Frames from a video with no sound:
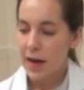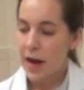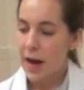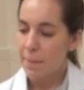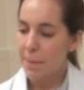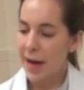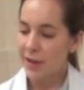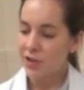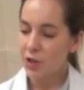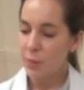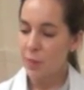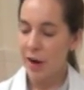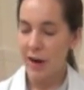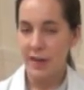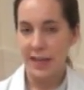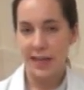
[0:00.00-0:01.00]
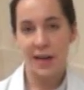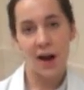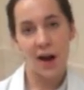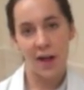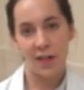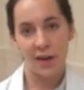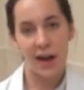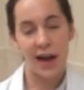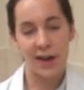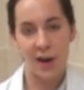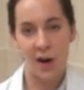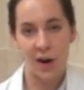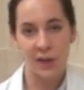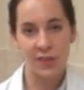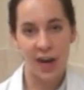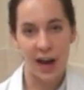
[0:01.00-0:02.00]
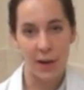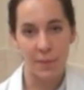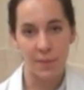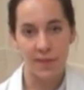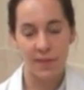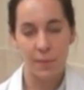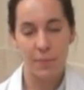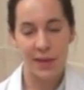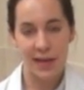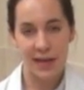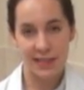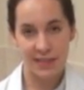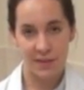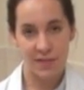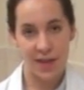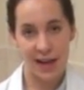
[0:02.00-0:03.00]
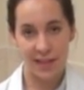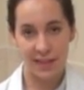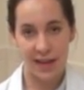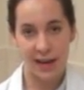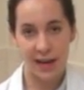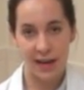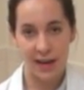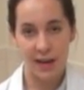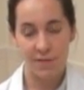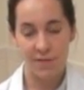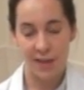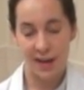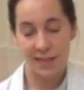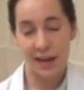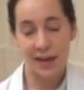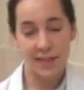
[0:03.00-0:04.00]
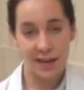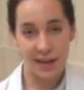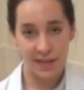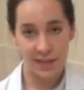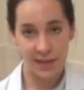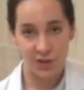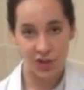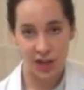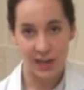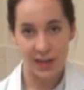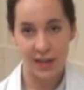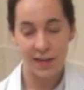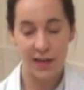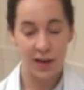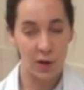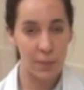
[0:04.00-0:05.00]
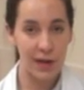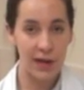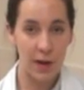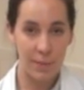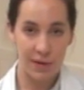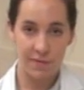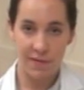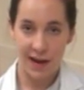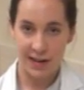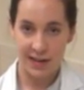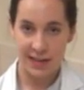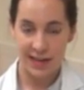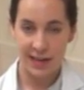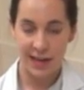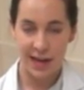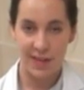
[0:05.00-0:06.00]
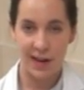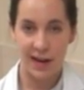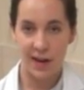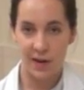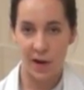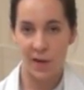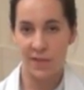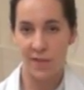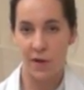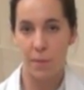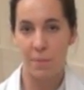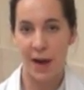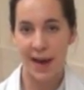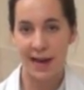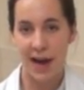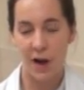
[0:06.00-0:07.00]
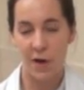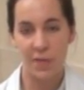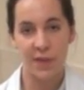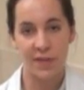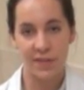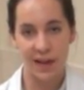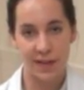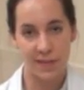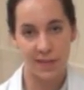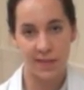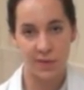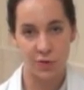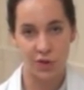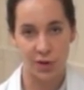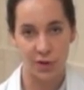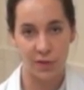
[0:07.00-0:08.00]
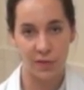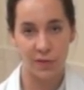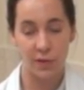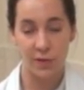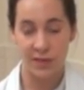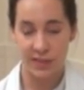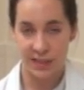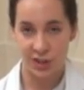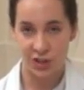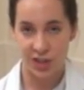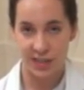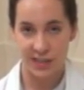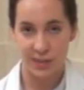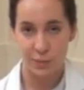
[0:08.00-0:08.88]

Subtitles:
A pet should wear an e-collar at all times because if they lick the incision, it could become infected and they could also bite out the skin sutures or stitches